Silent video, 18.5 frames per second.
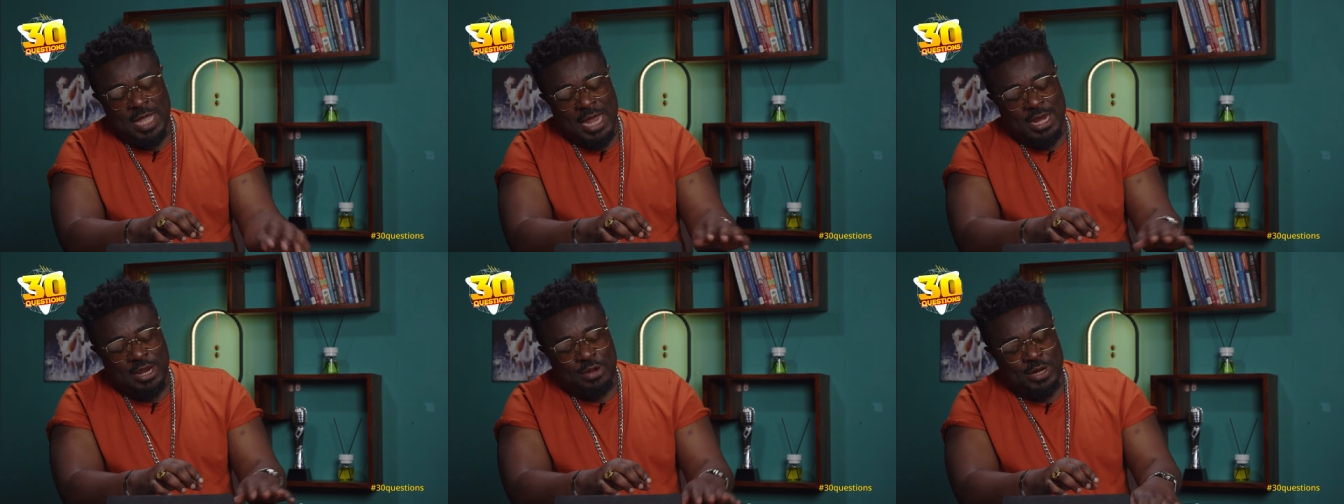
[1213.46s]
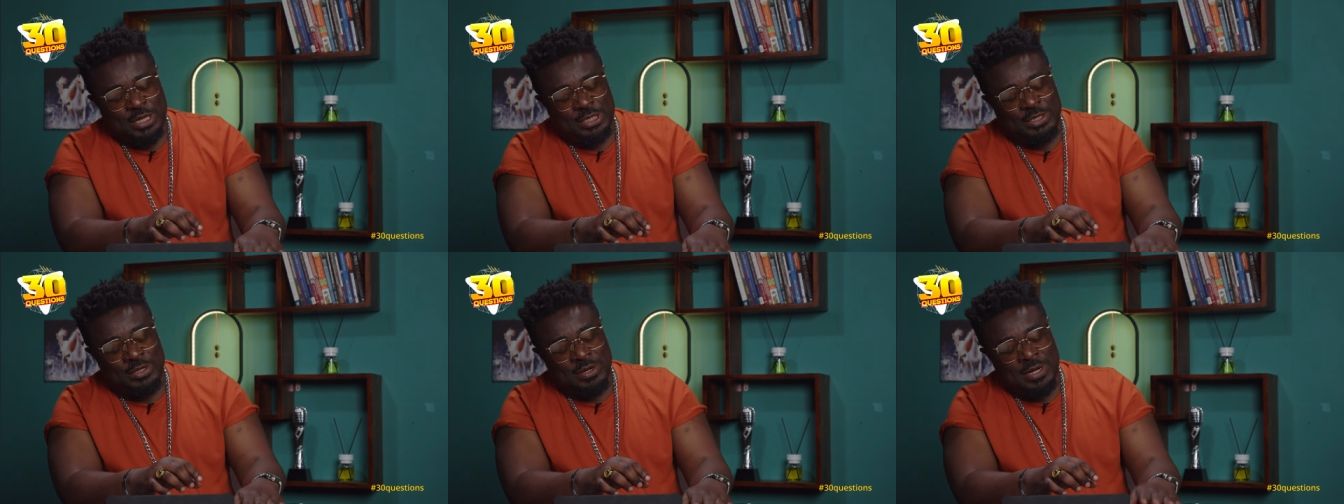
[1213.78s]
a
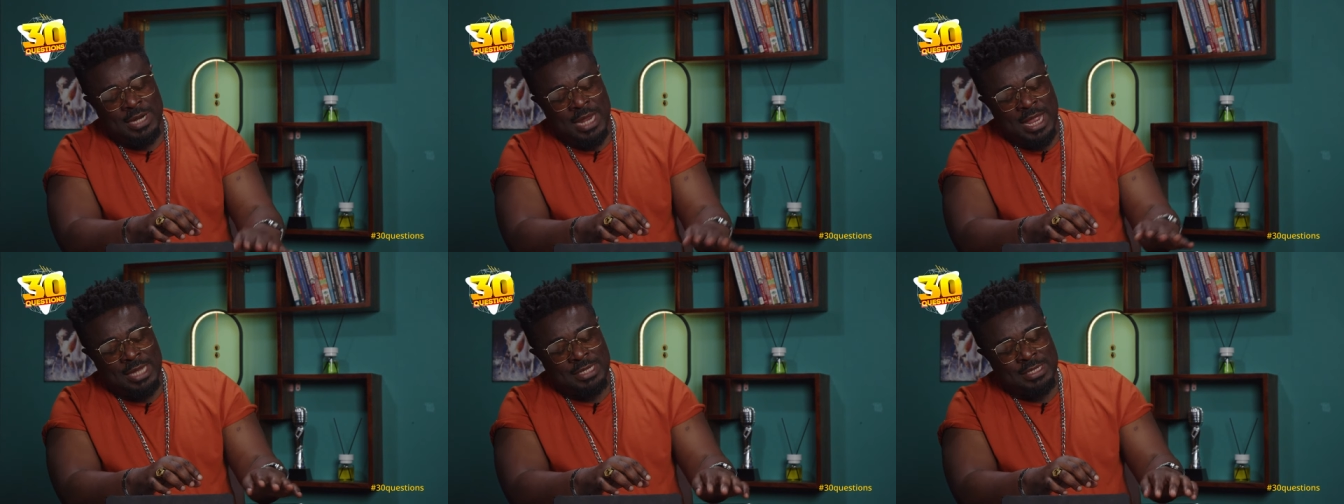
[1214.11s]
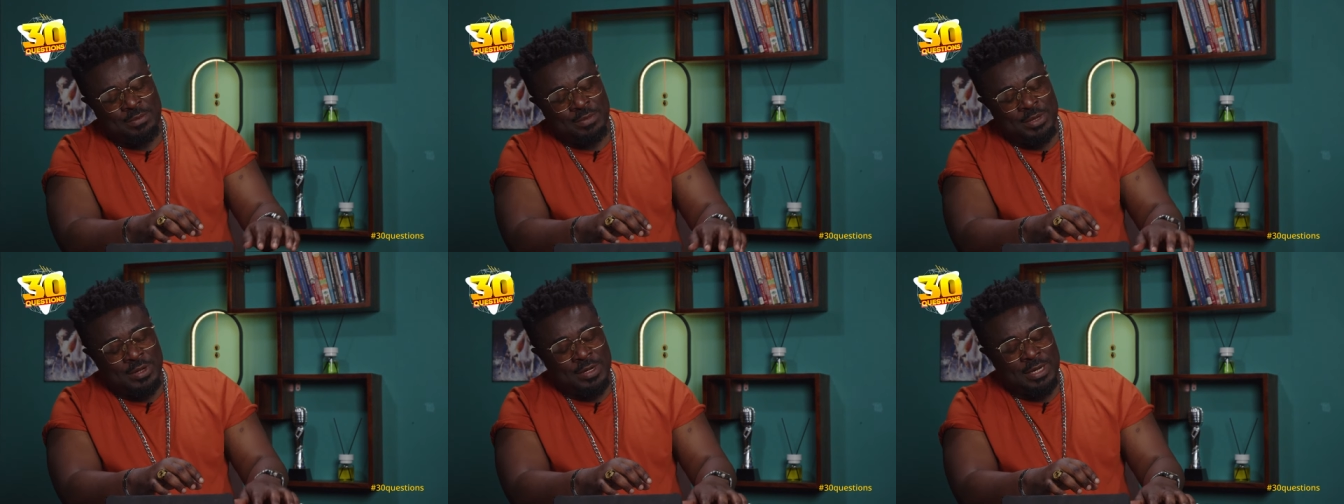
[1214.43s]
question on ice.
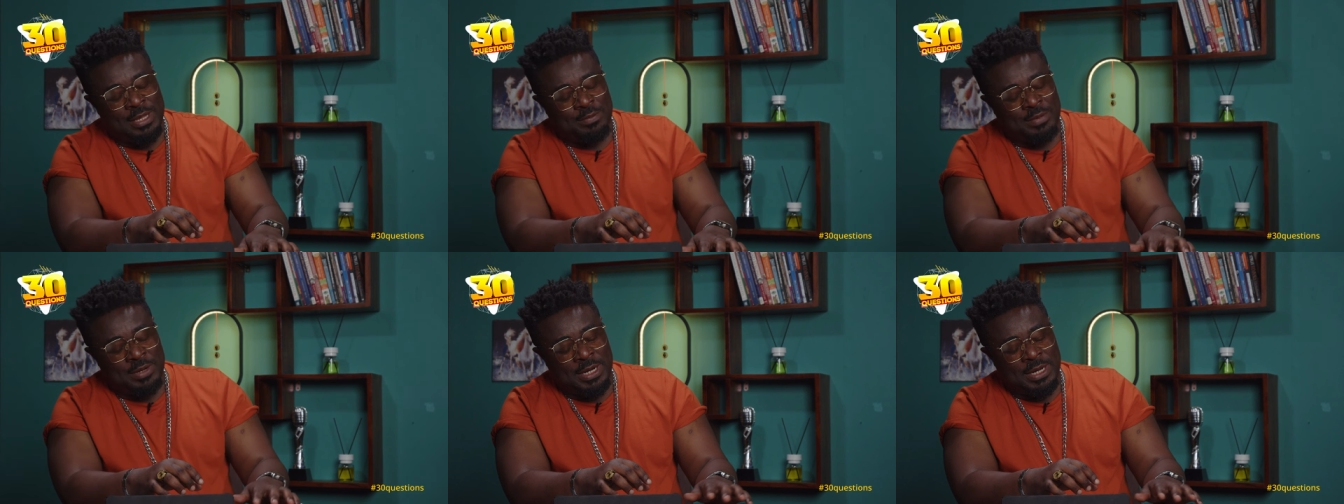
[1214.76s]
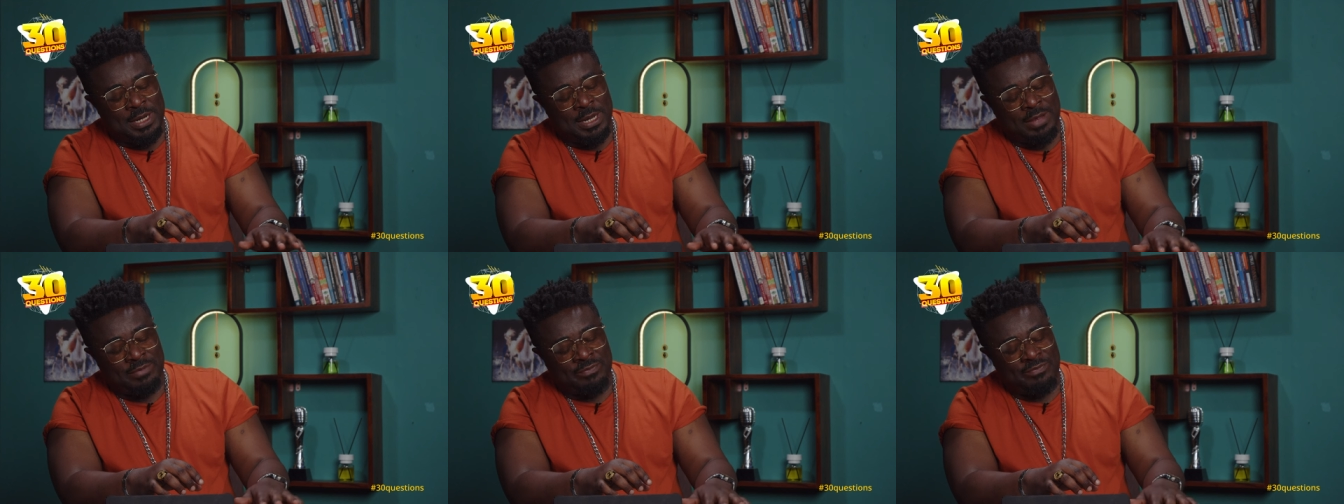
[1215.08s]
I'm going to keep it
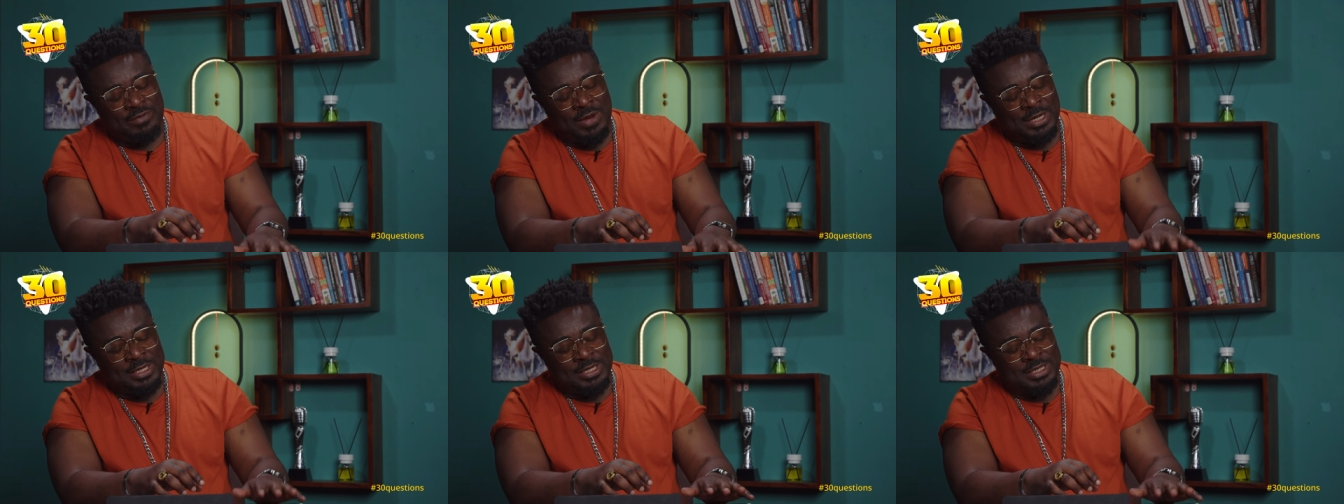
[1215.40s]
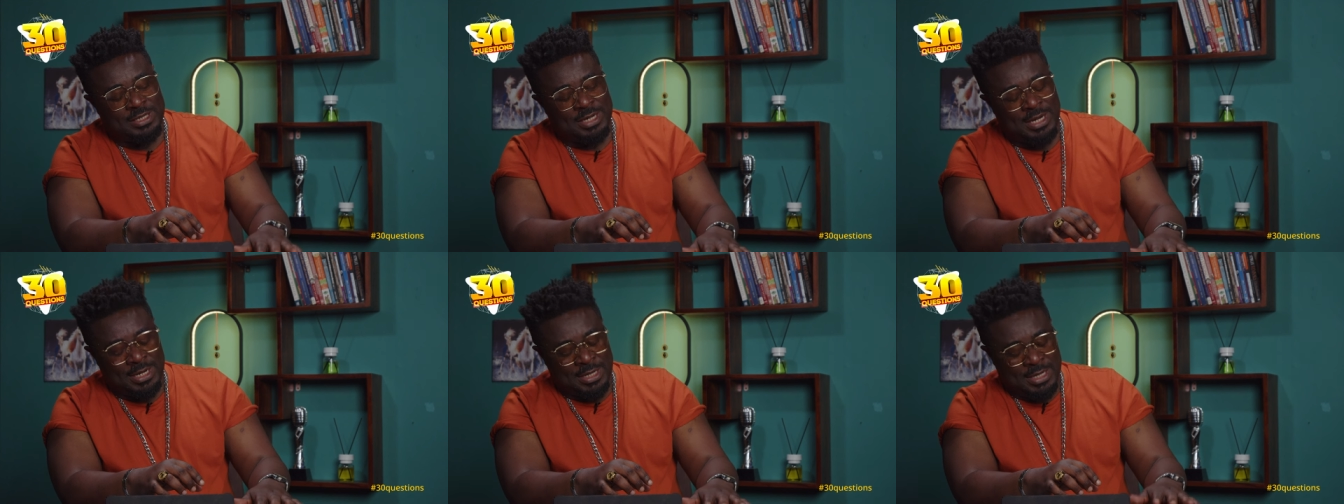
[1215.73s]
here,
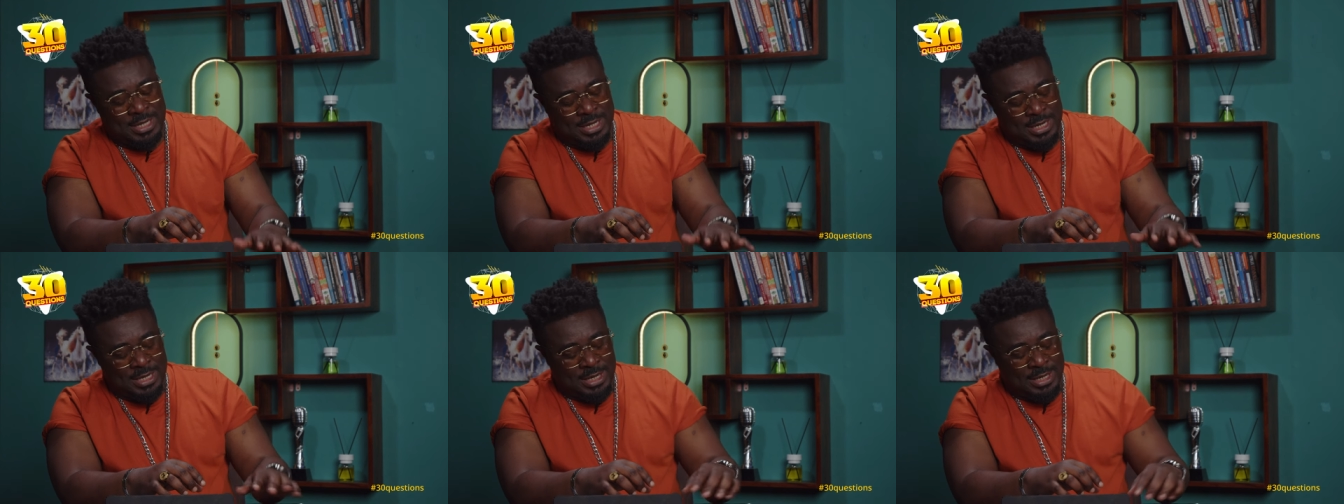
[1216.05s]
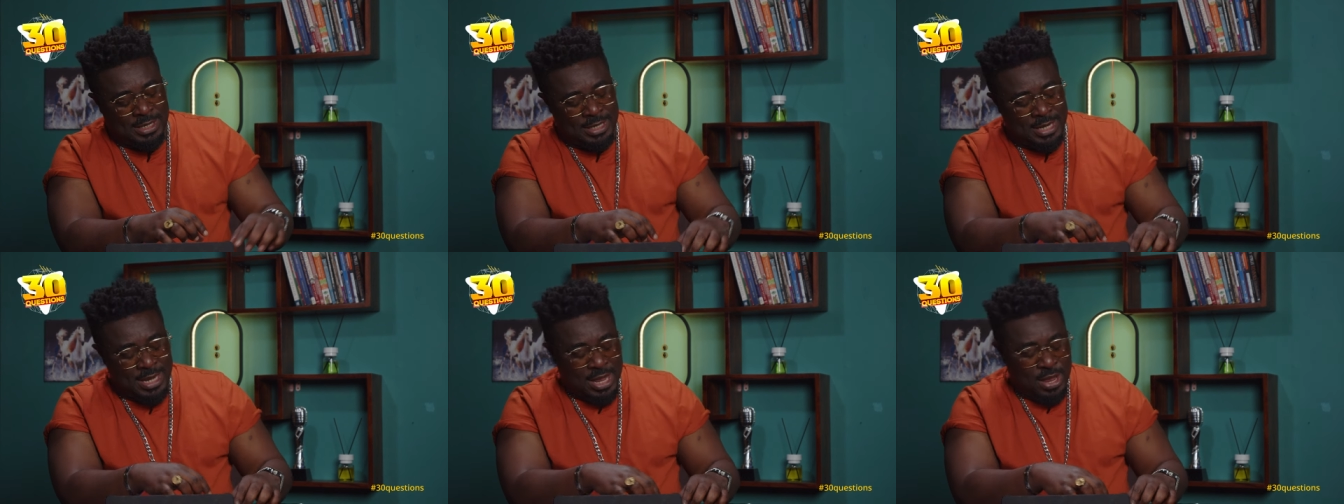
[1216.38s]
fresh and clean.